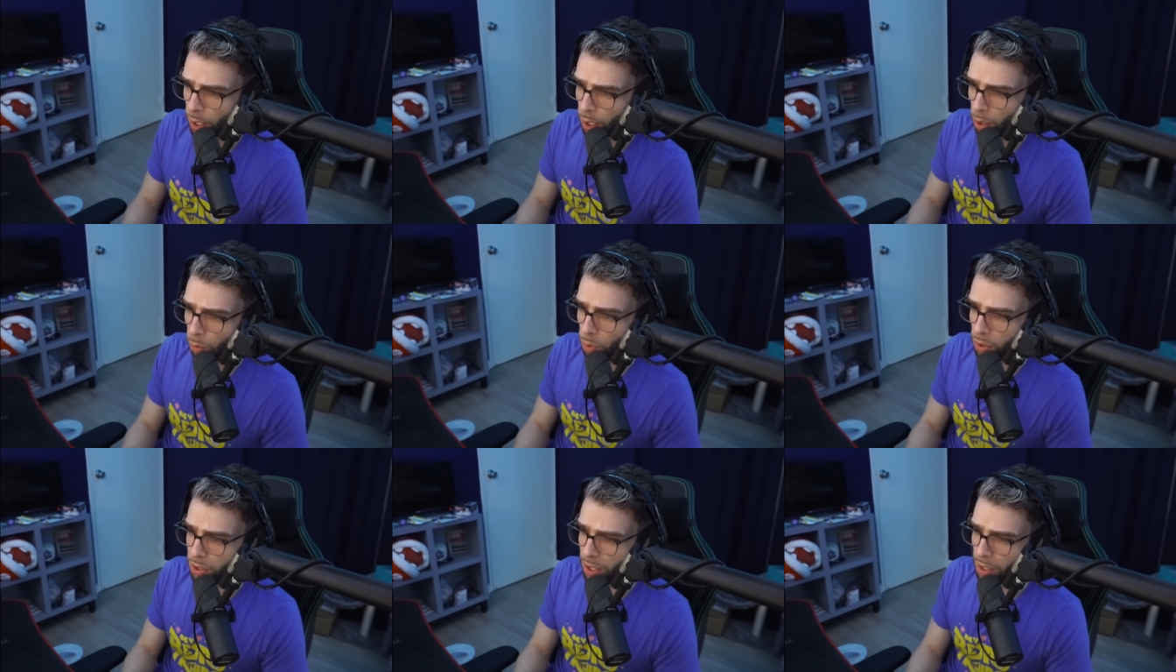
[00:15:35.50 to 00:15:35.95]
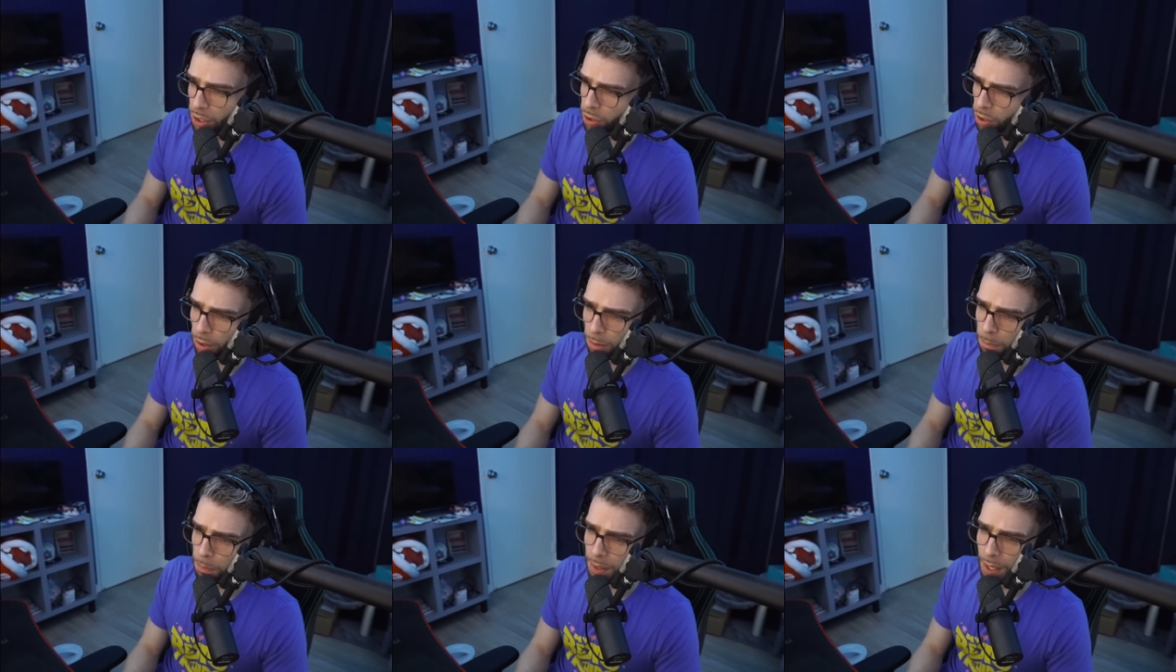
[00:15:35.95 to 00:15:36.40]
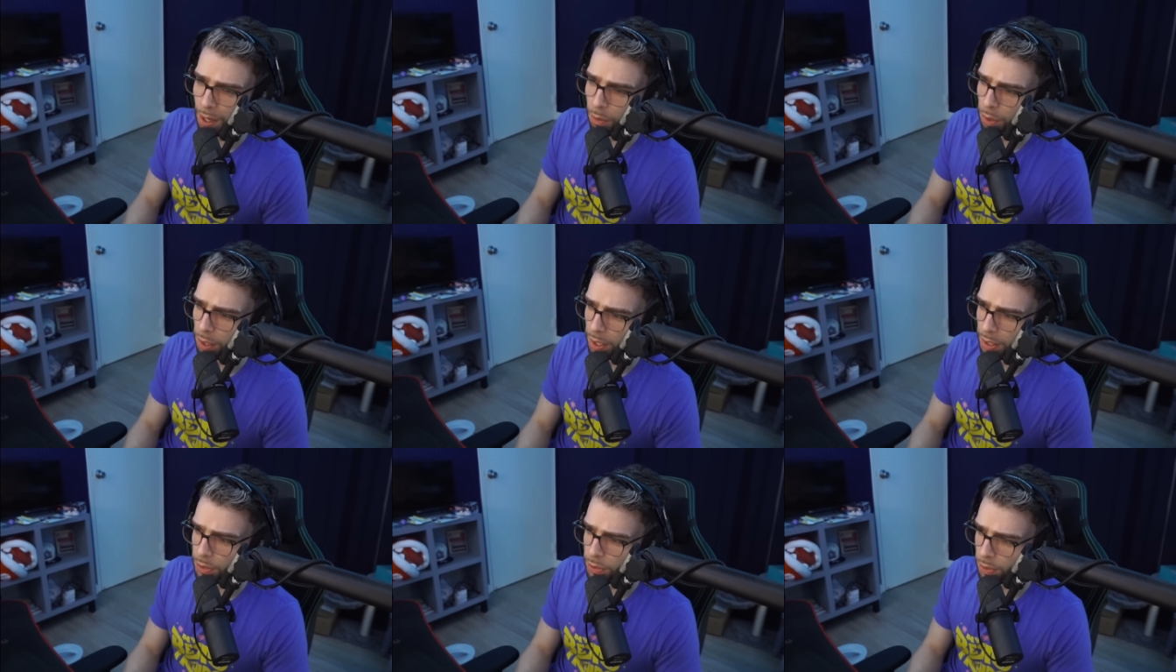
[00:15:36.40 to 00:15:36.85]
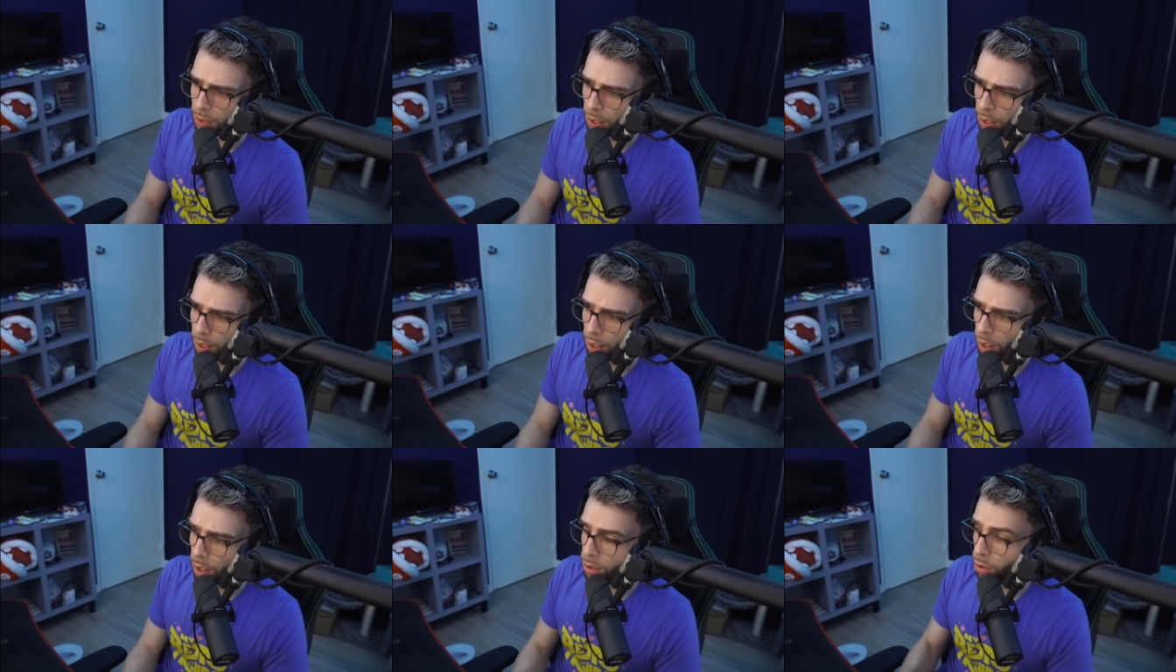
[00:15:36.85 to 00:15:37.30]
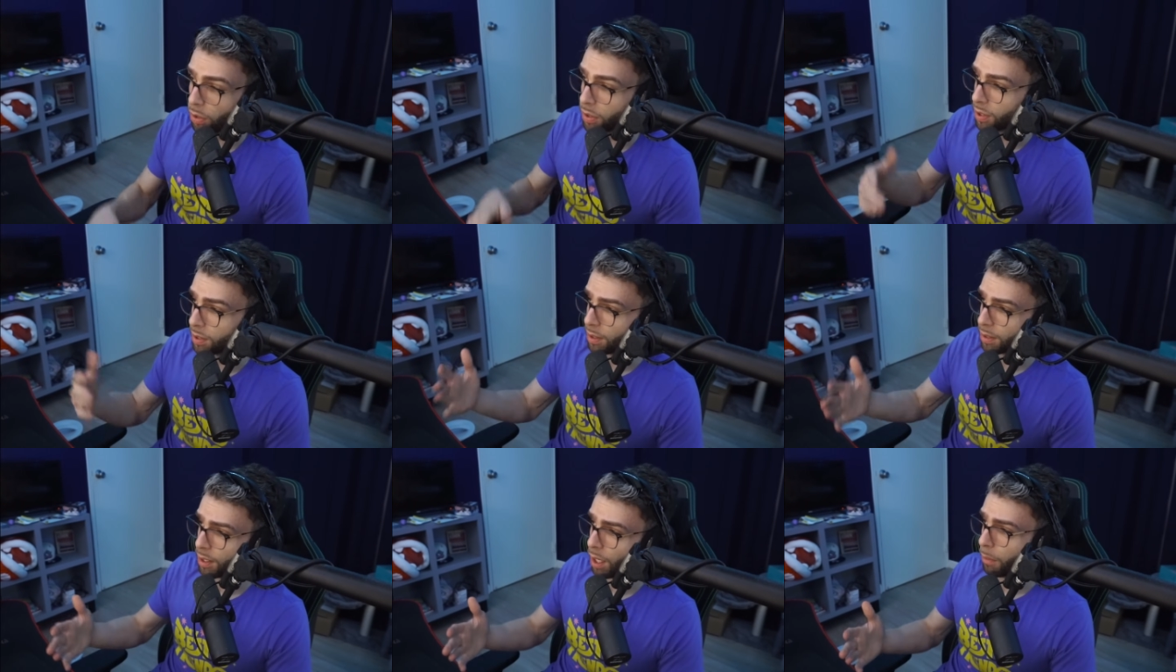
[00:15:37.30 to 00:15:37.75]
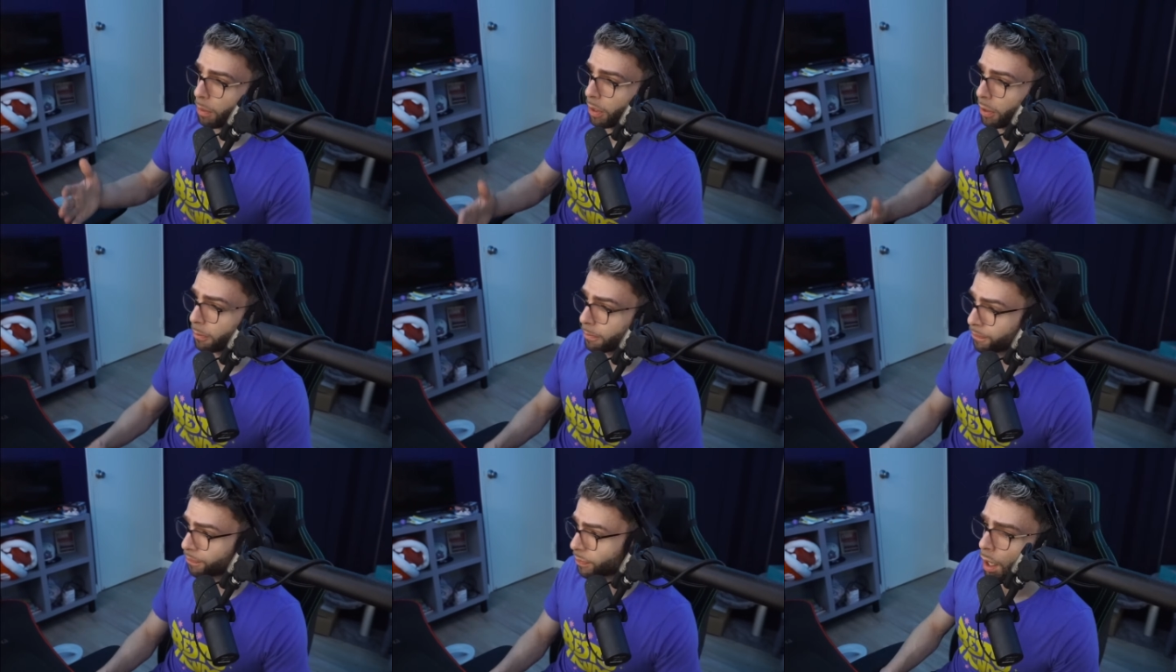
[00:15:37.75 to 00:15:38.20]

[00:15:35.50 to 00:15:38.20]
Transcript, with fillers: which that shouldn't be how it is. So this is a W.